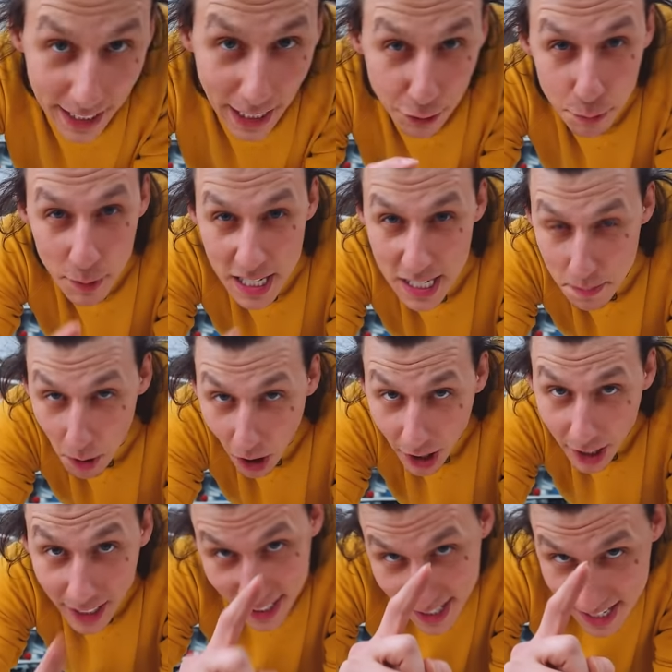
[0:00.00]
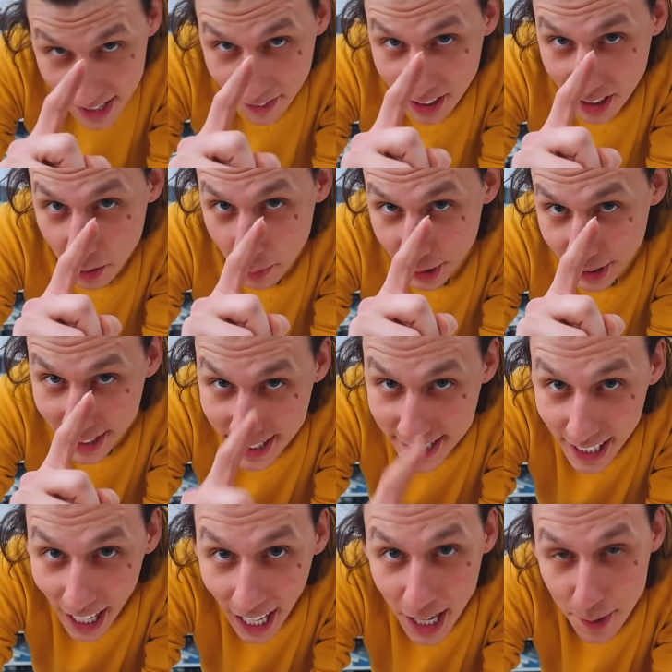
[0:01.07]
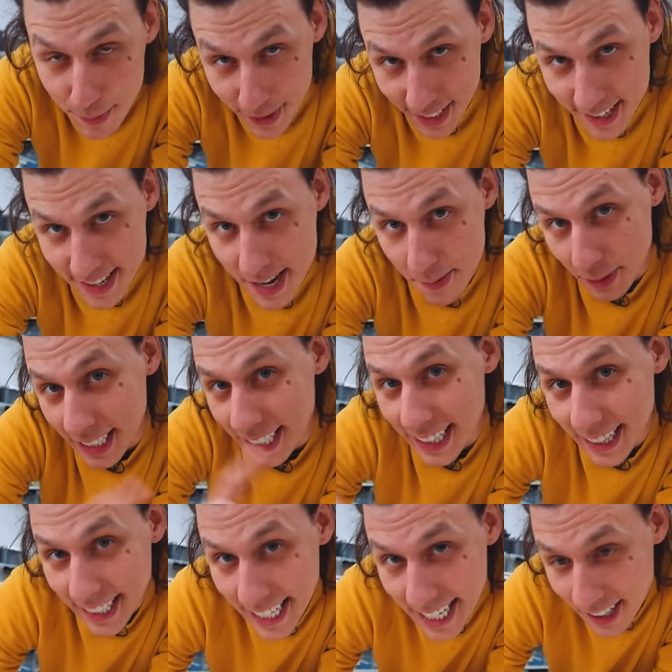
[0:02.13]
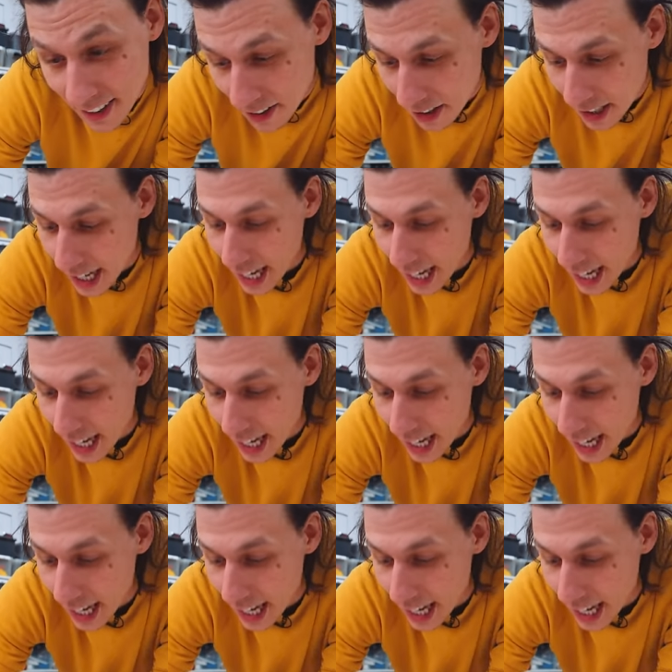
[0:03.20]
now to be smart and save a little bit of time in assembly later,